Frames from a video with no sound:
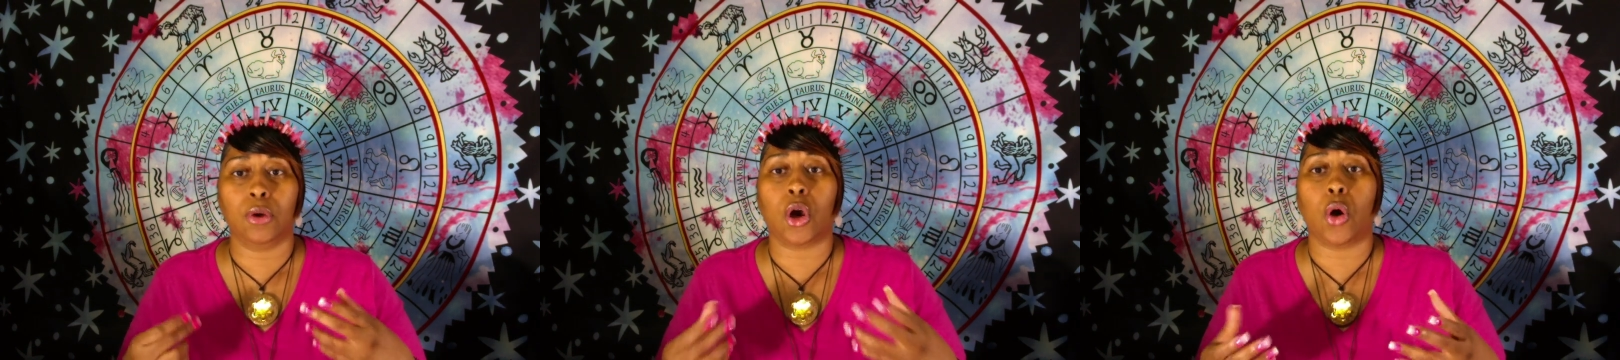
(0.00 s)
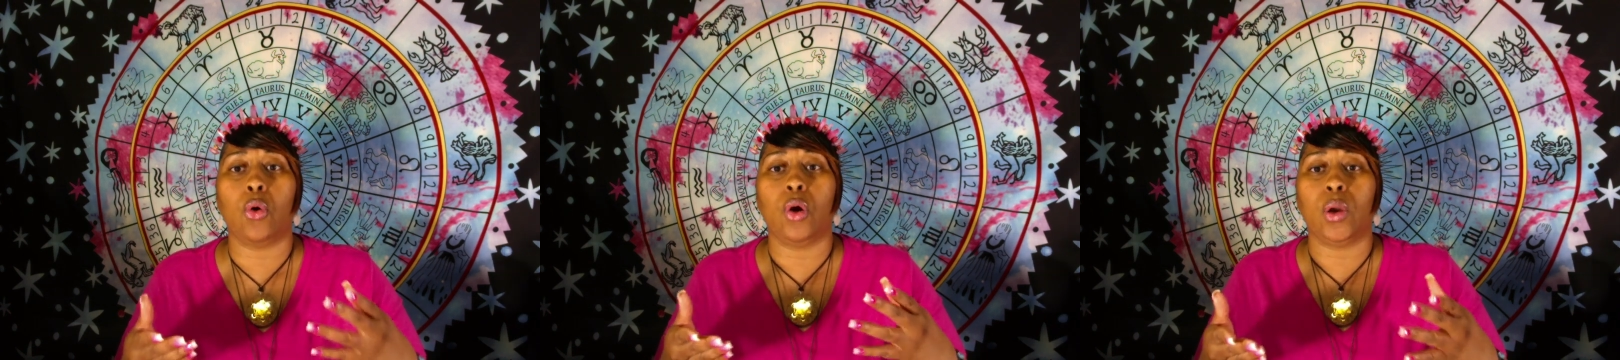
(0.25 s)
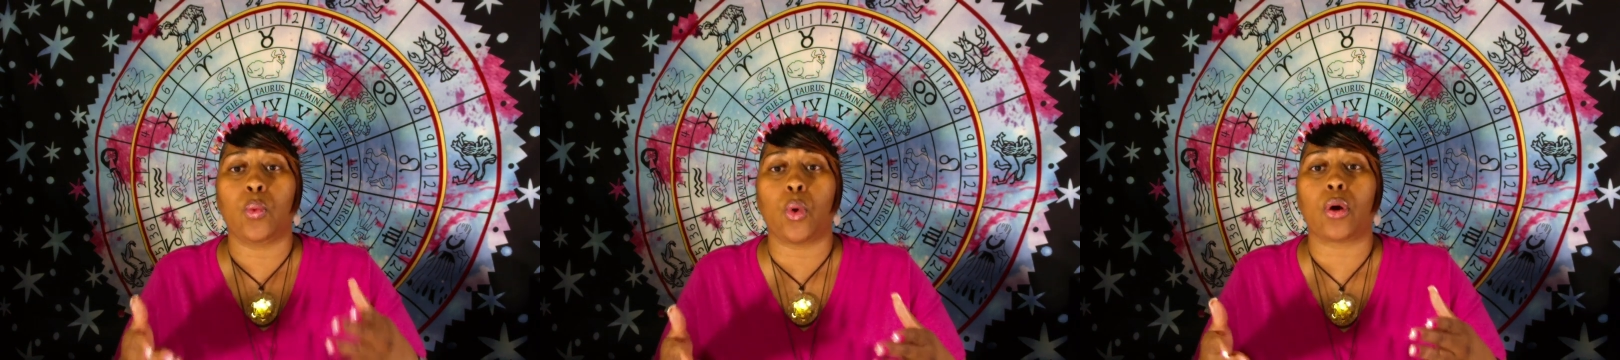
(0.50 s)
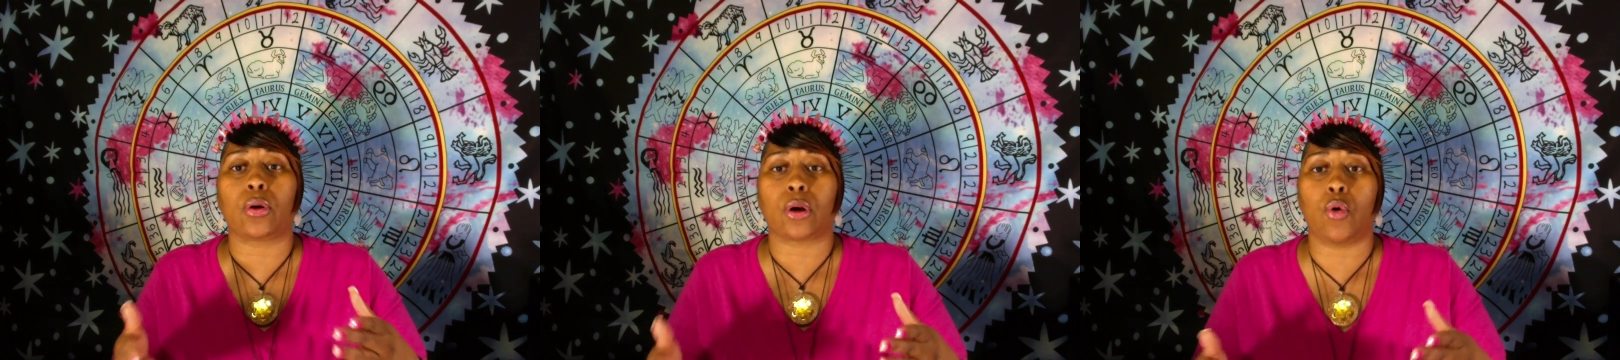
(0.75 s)
go and
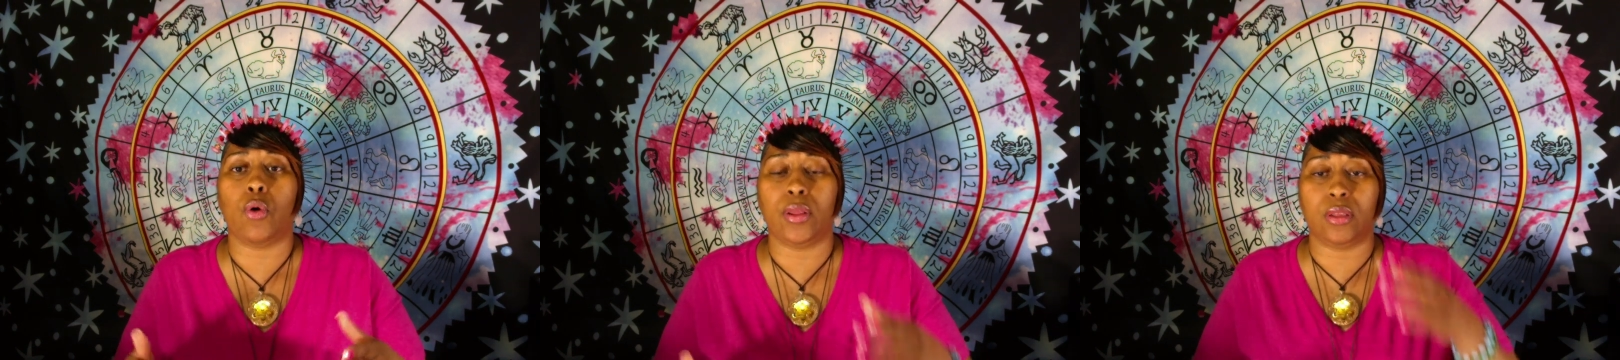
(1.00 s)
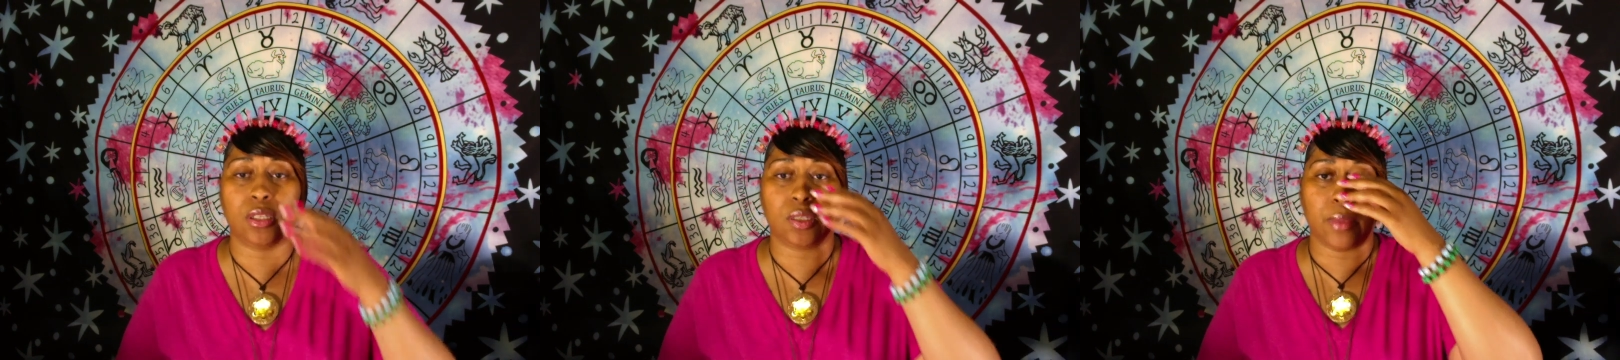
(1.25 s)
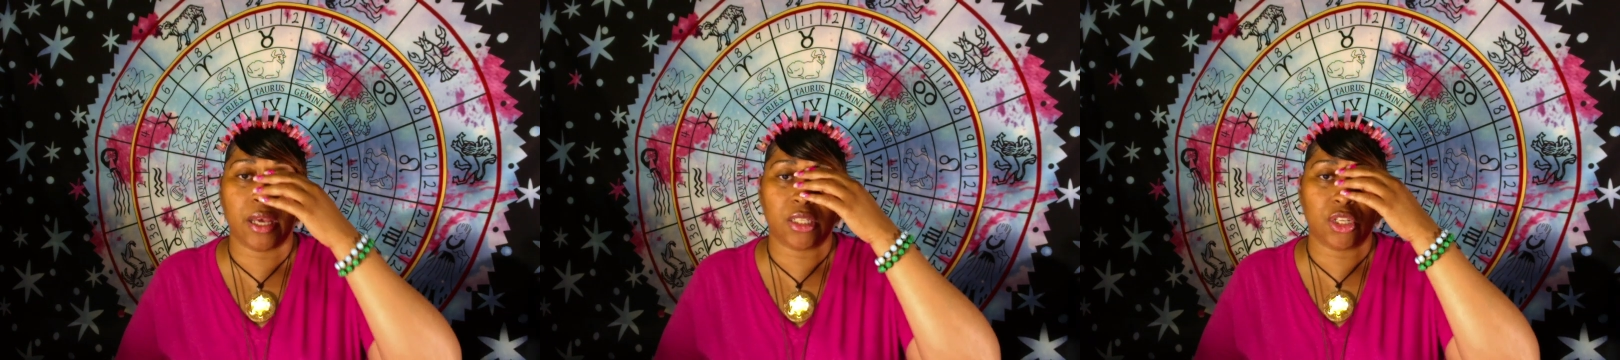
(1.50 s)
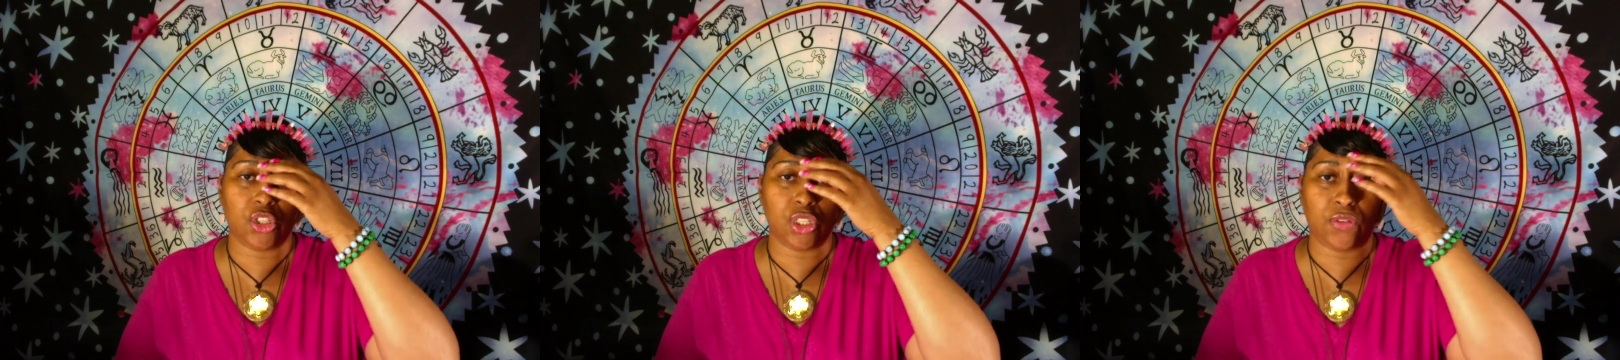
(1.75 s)
work on this
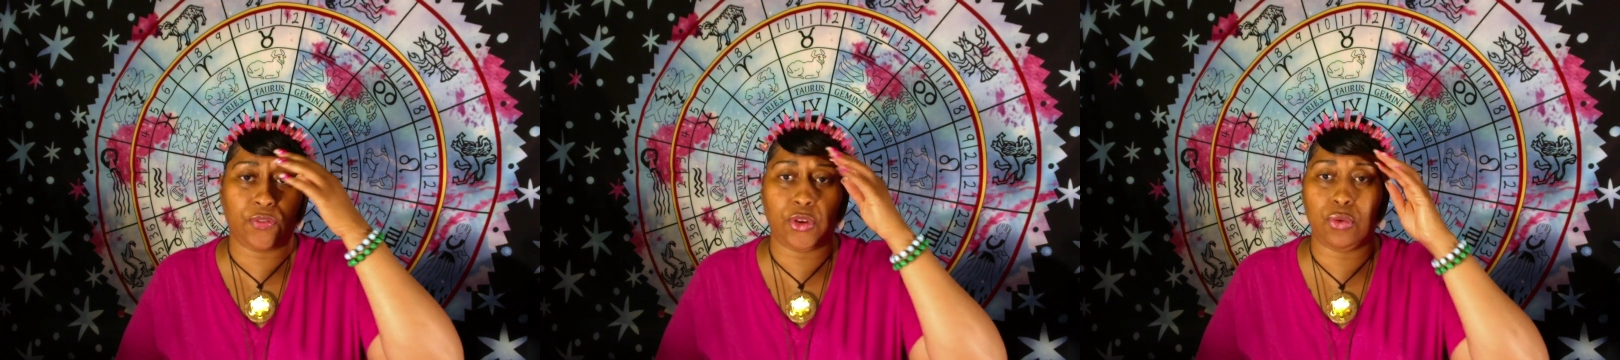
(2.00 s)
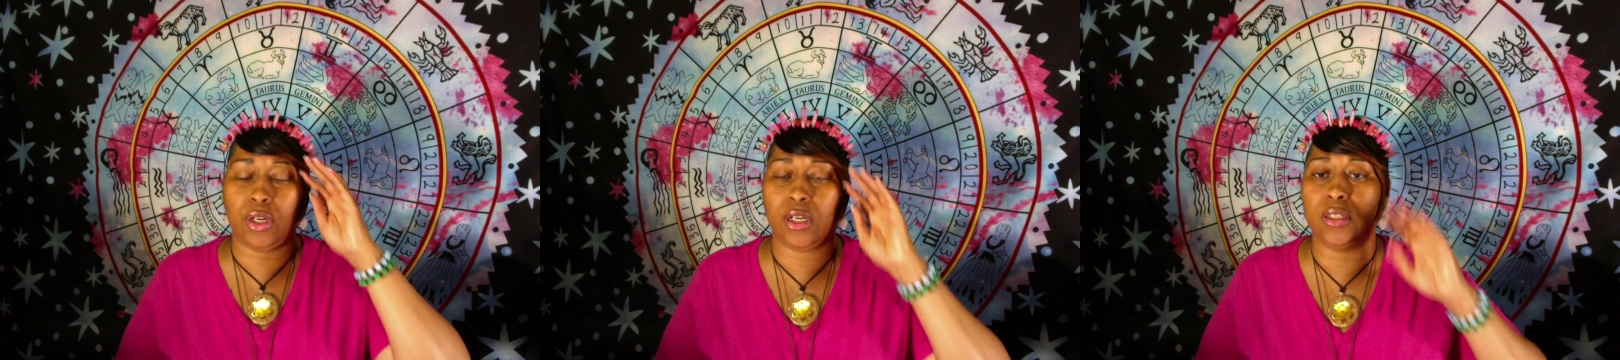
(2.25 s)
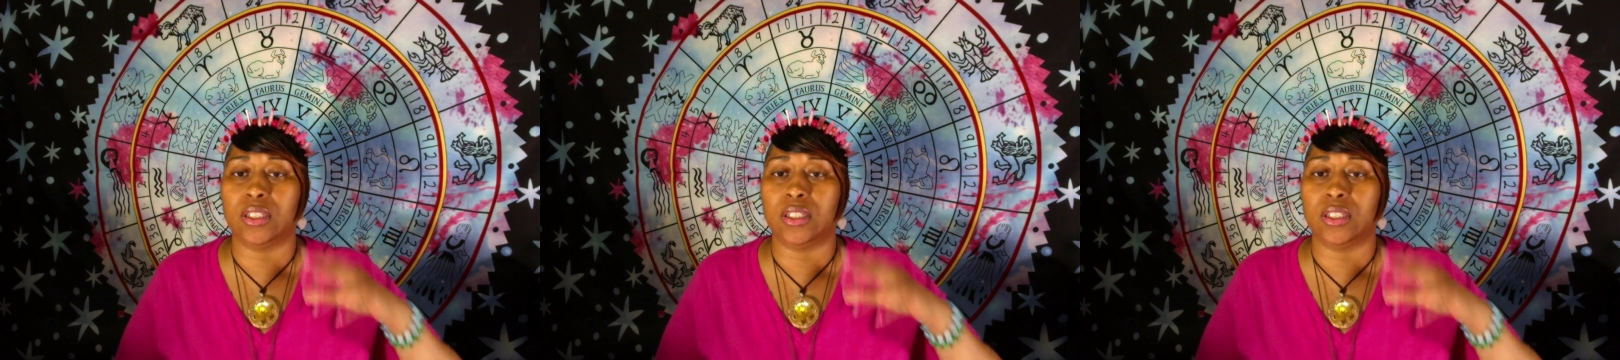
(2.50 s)
message is for you to